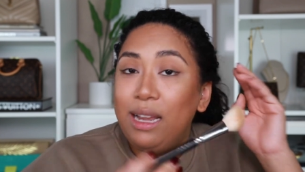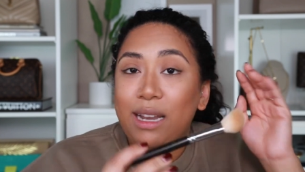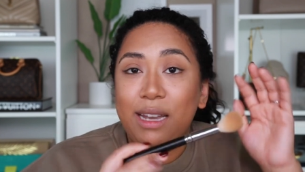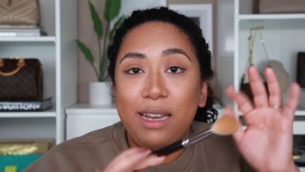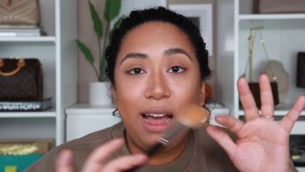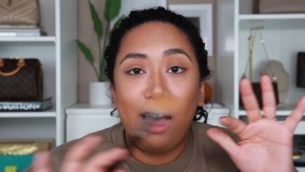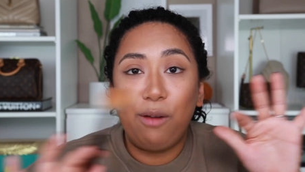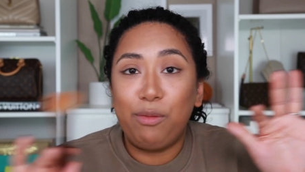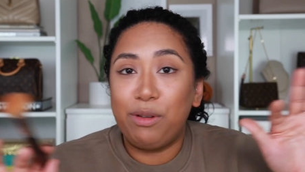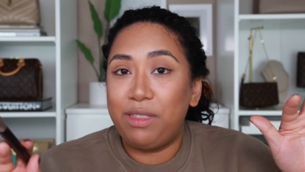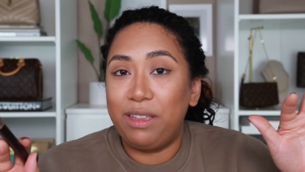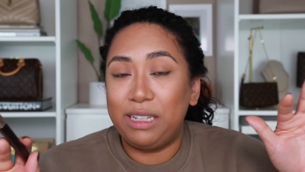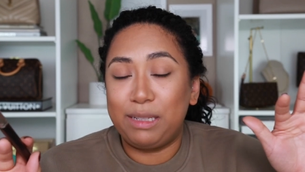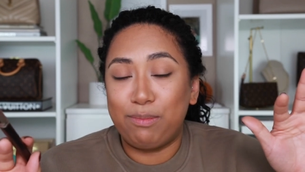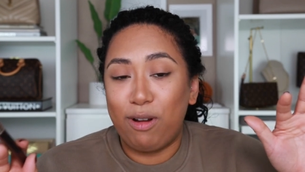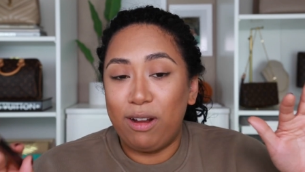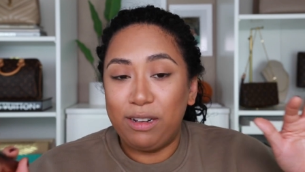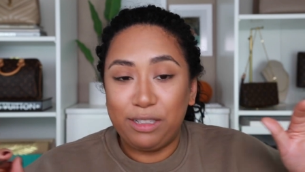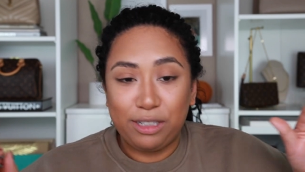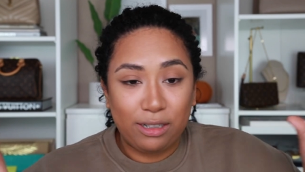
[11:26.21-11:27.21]
Not with this
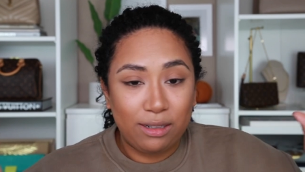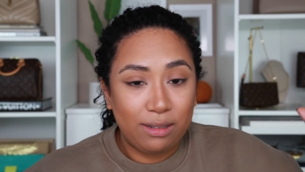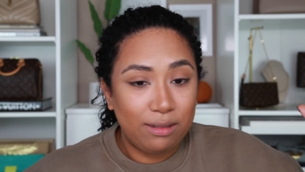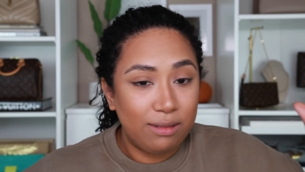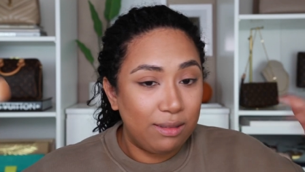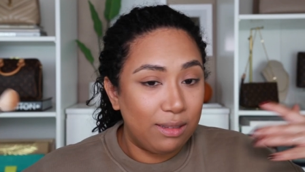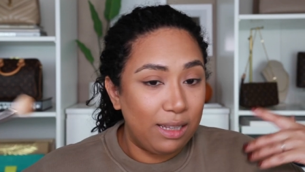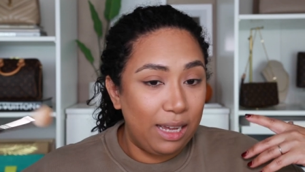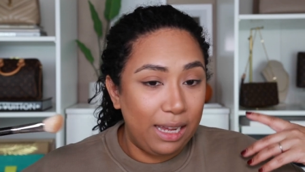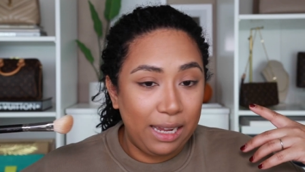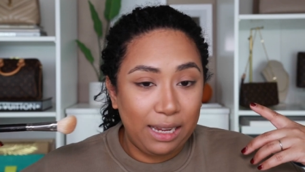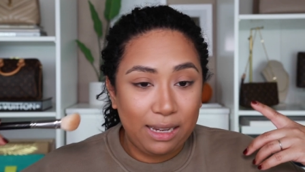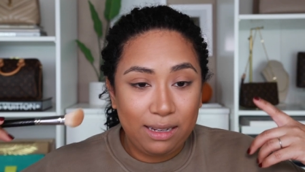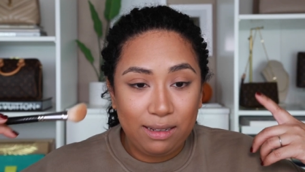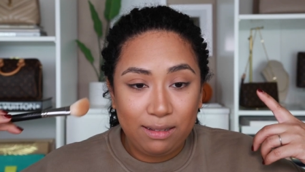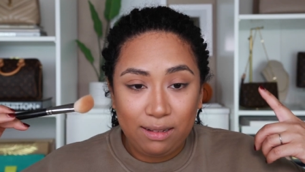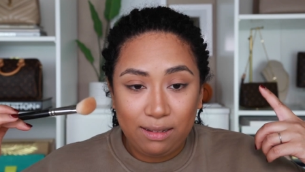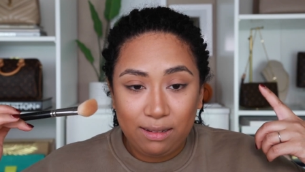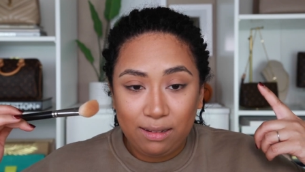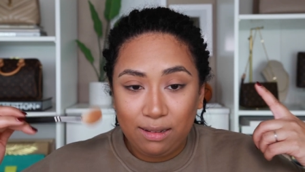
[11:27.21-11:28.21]
bronzer. Like, I
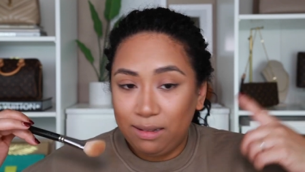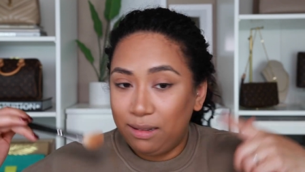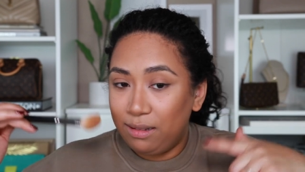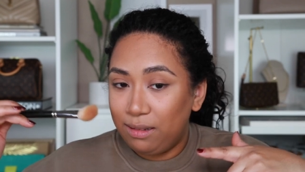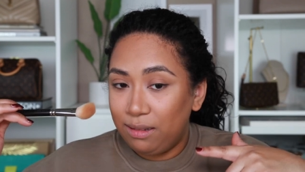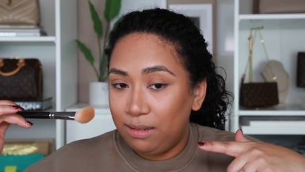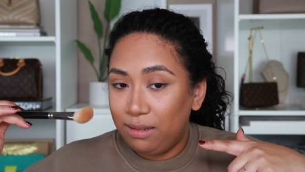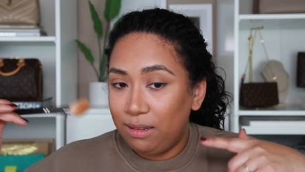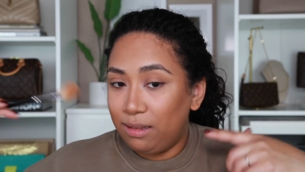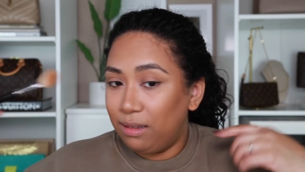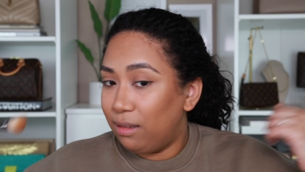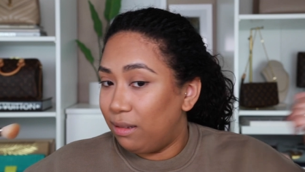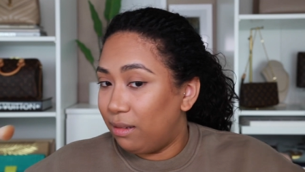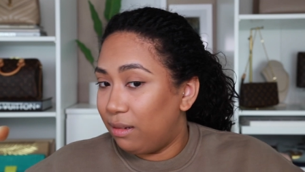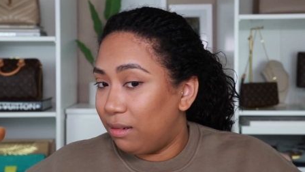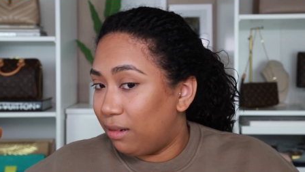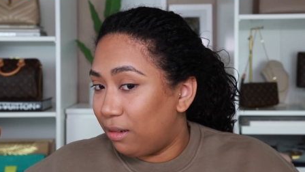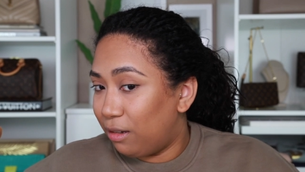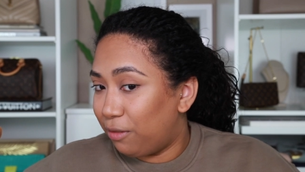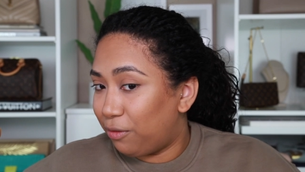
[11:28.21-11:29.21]

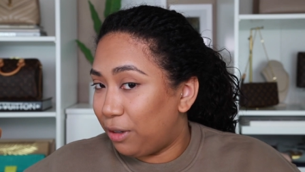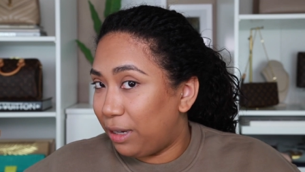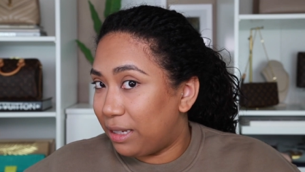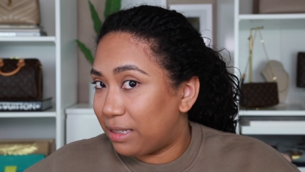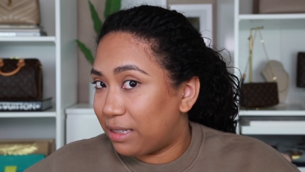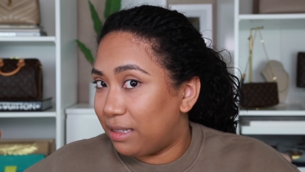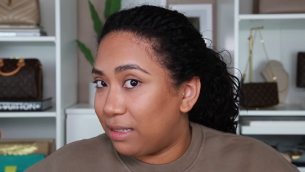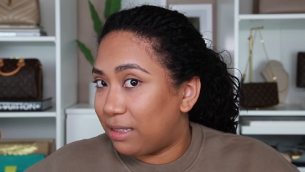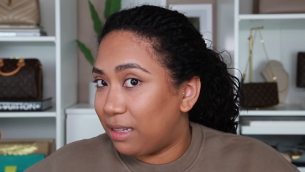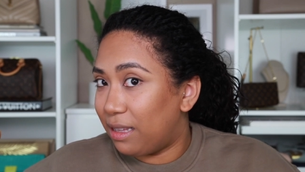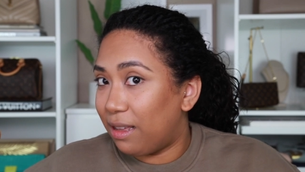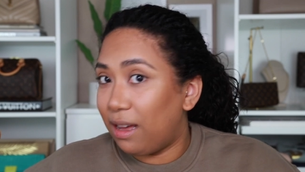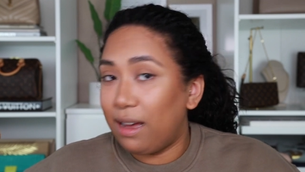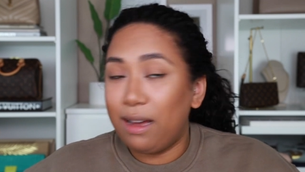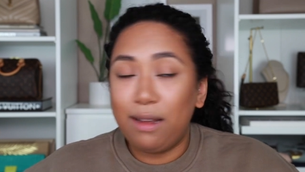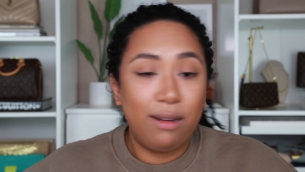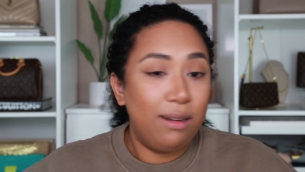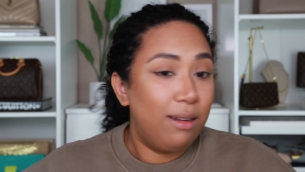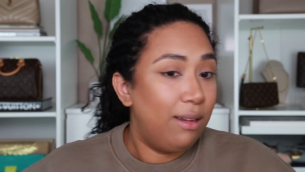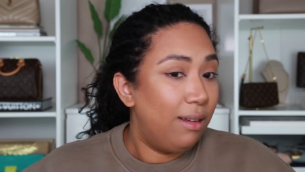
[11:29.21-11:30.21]
don't know if you guys can see
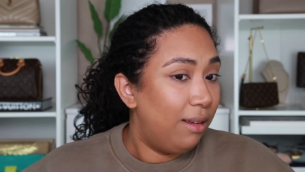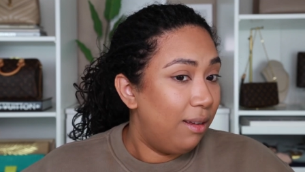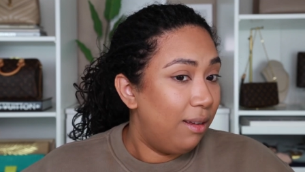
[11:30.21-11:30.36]
that,